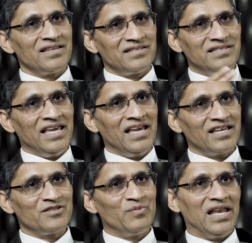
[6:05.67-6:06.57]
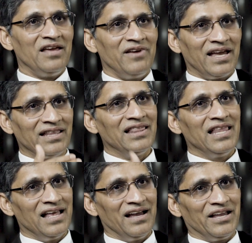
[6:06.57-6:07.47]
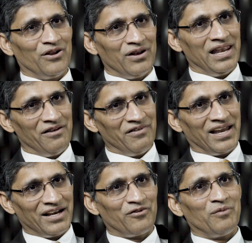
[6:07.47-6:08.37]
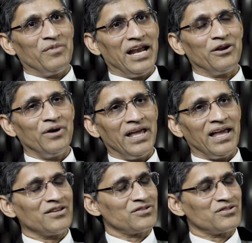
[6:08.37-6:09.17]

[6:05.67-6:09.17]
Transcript: seeing is believing, and living it from day to day.